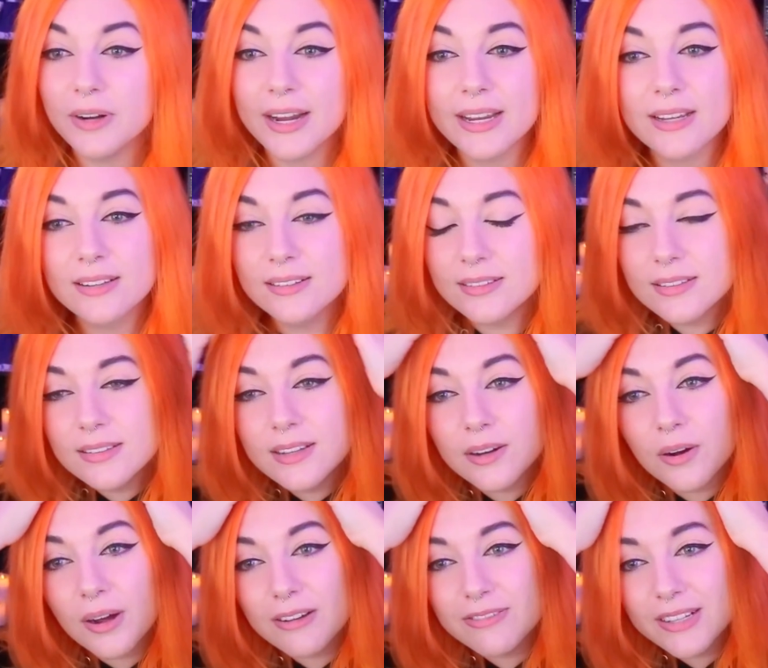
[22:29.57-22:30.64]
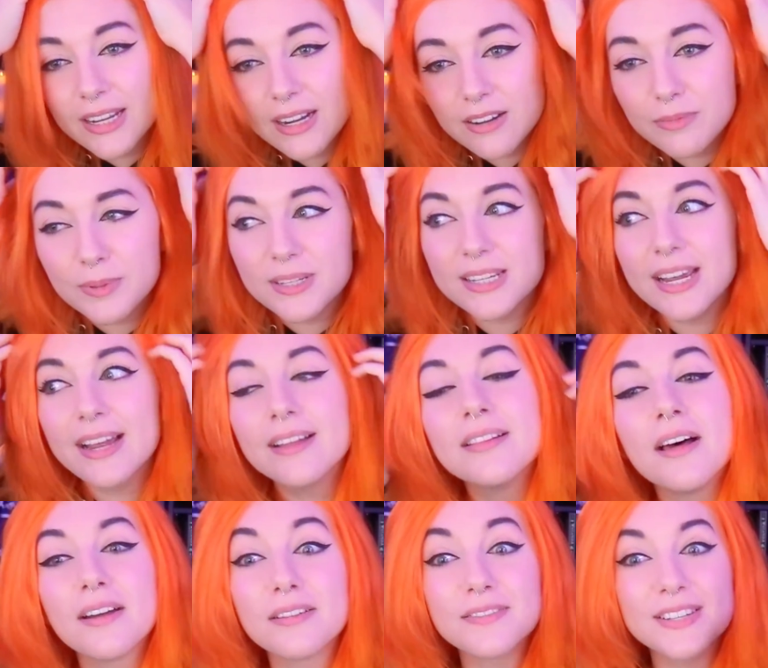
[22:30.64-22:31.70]
I feel like I've been saying a
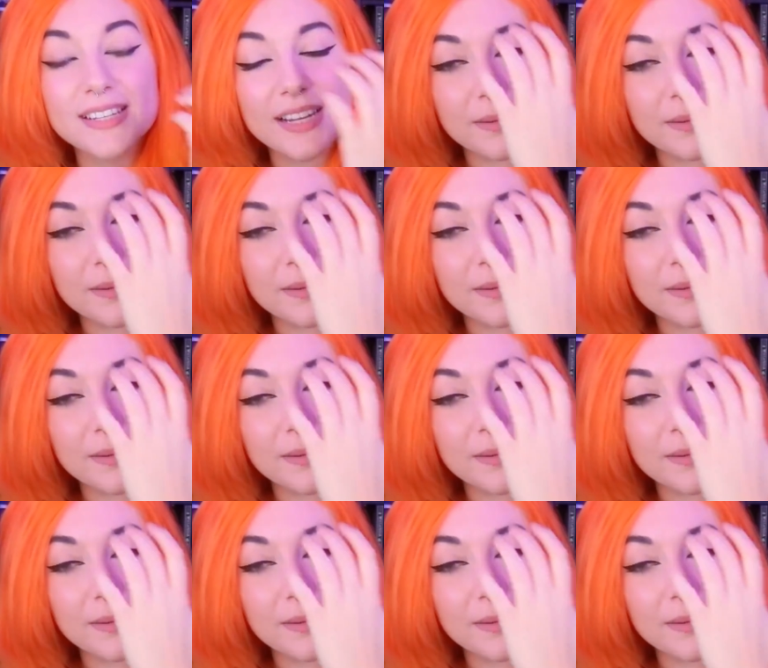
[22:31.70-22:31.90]
lot of the same